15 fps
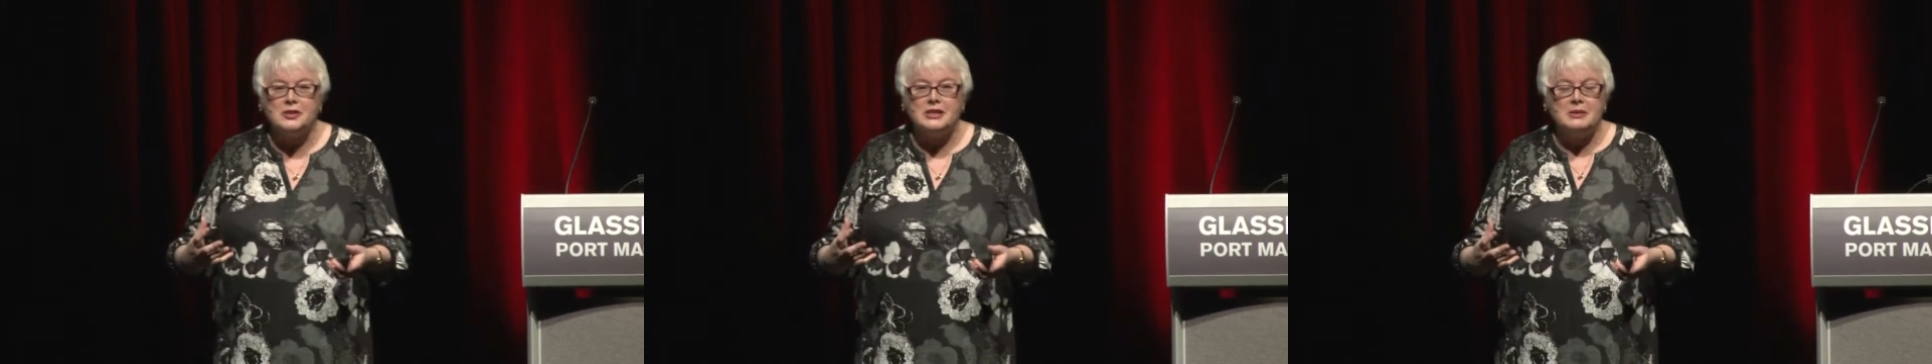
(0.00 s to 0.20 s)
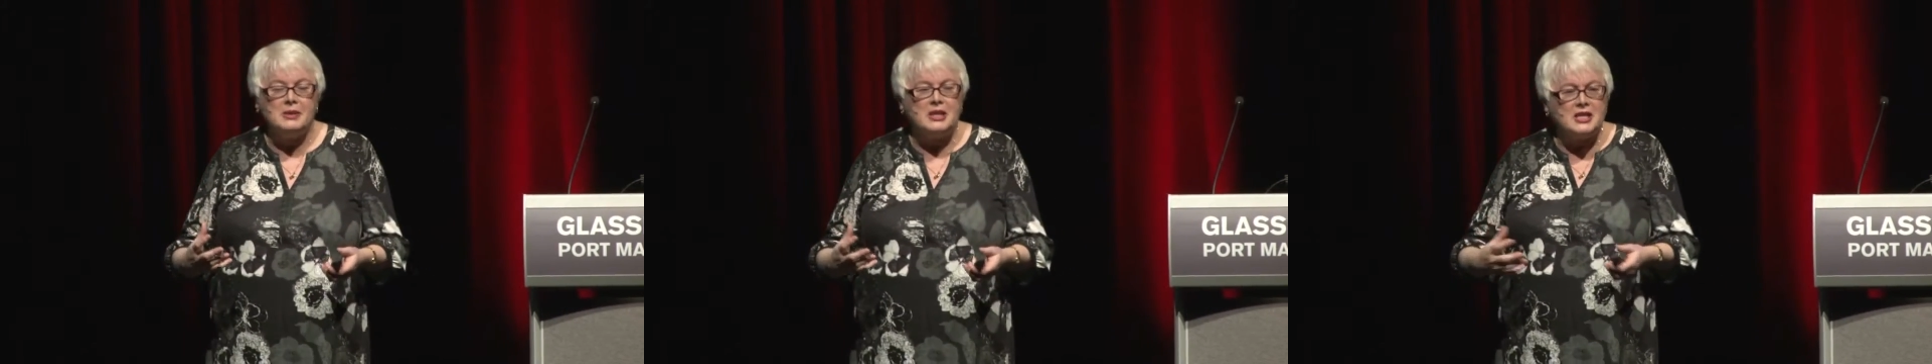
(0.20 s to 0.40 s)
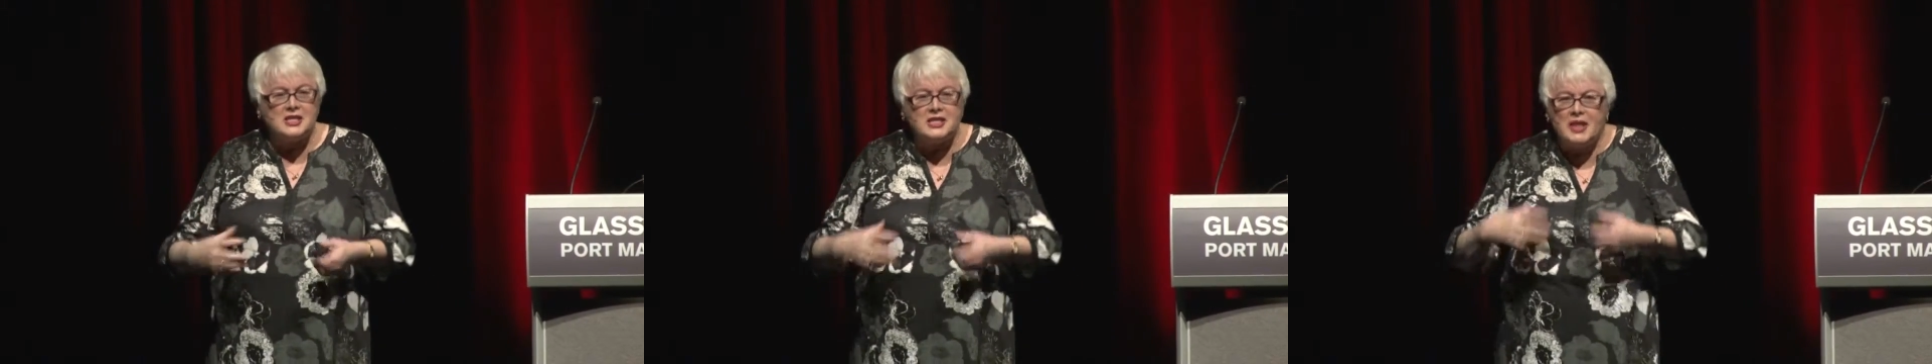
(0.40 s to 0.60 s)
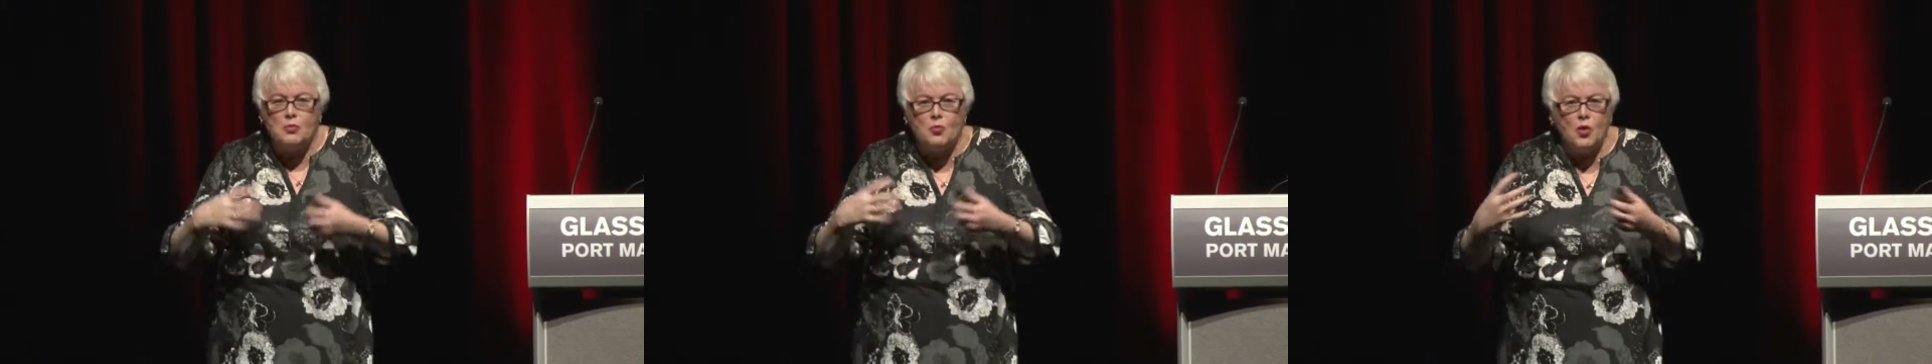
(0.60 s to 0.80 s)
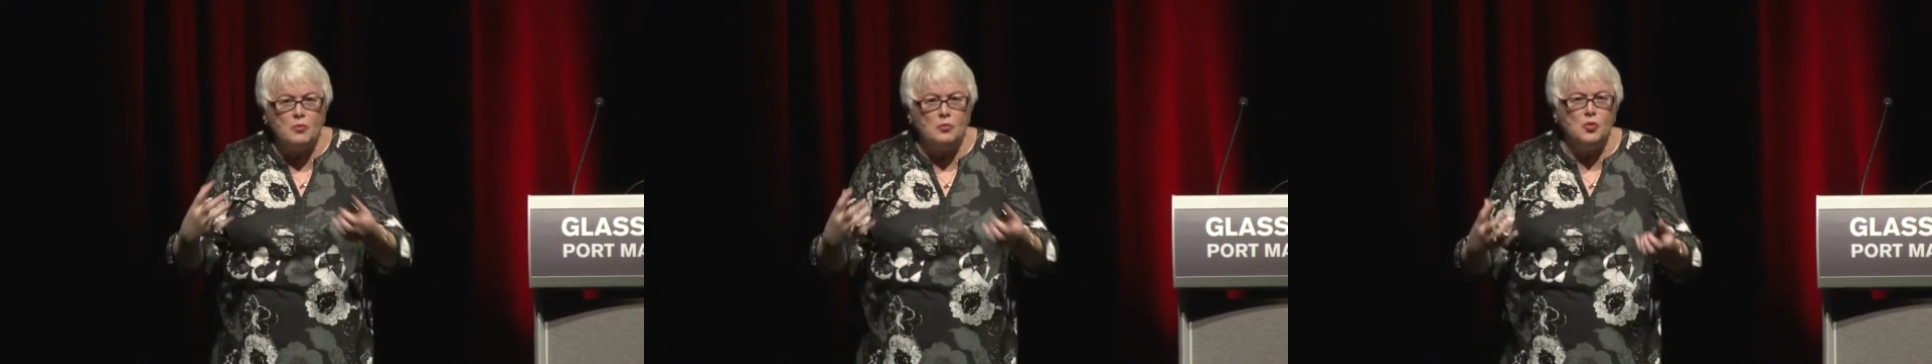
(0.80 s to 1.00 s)
stimulation. They
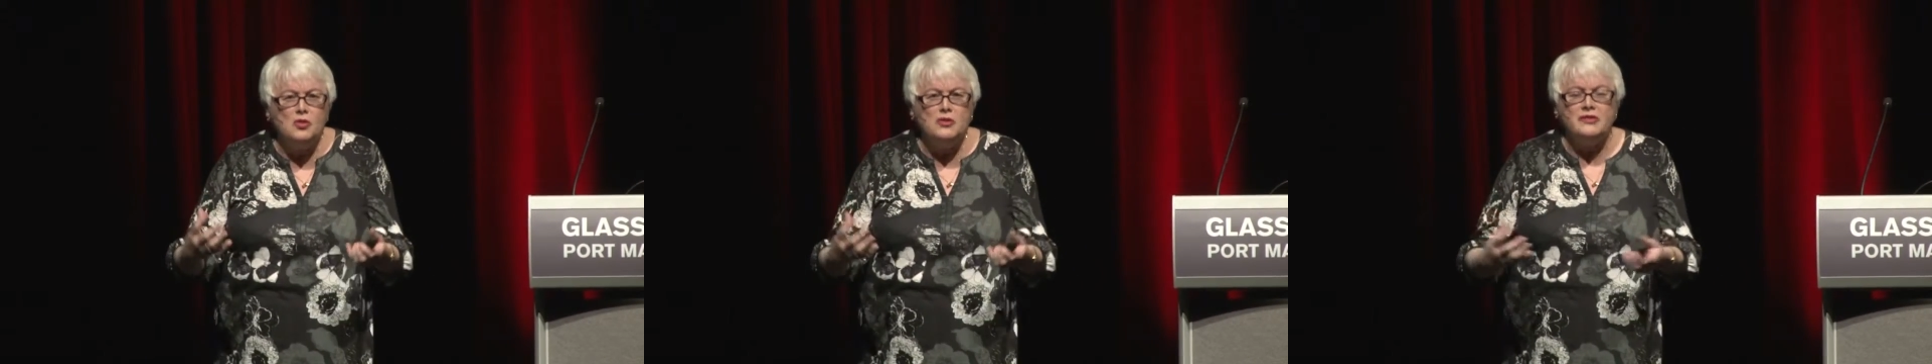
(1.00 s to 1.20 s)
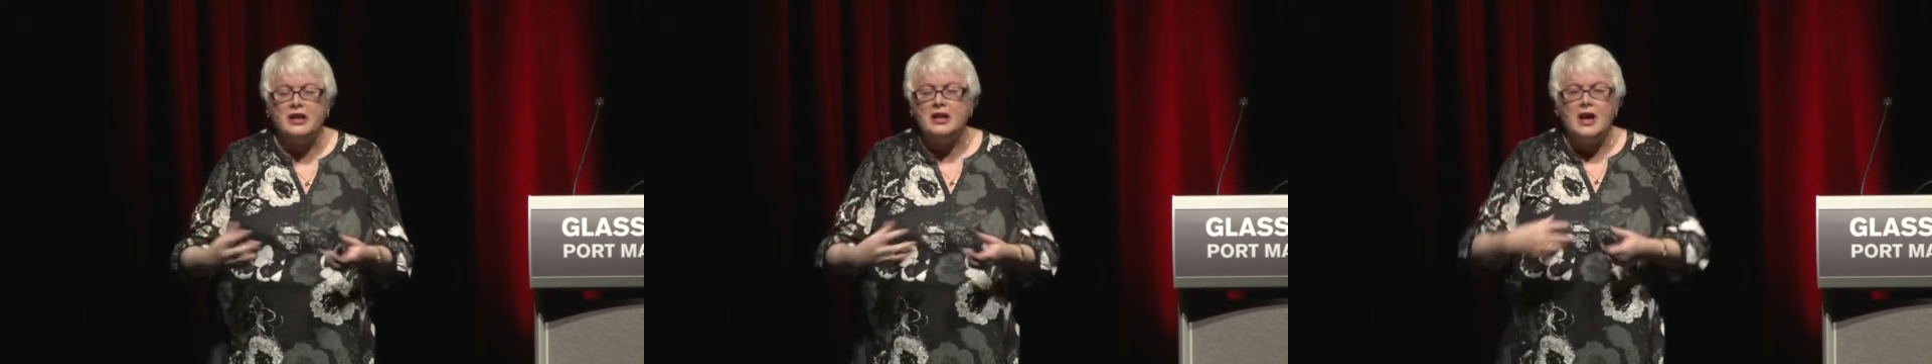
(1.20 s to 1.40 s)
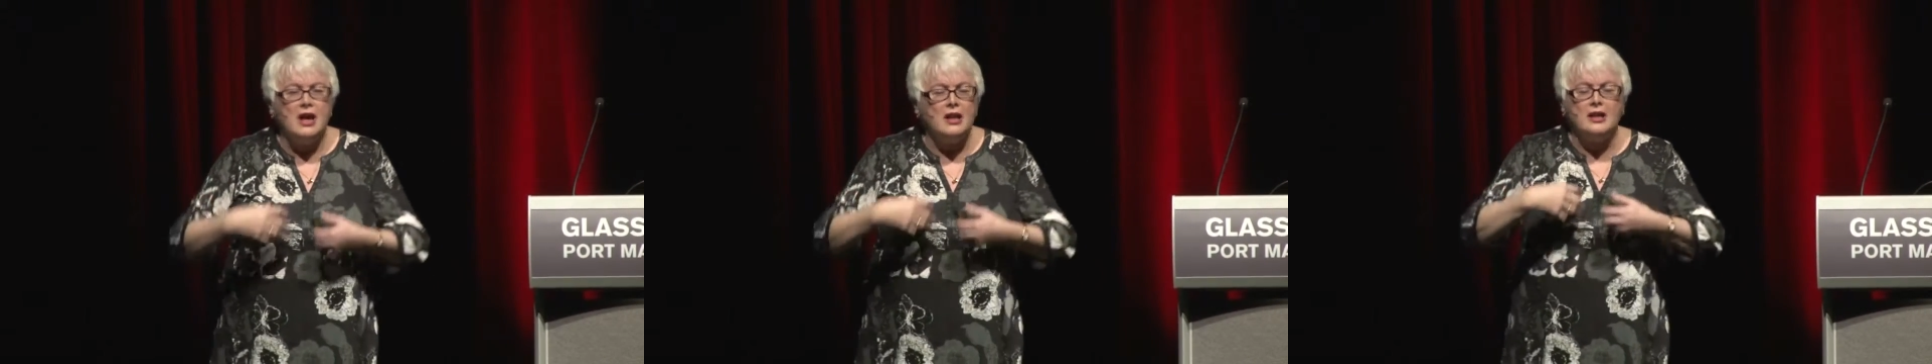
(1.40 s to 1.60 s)
want more of it.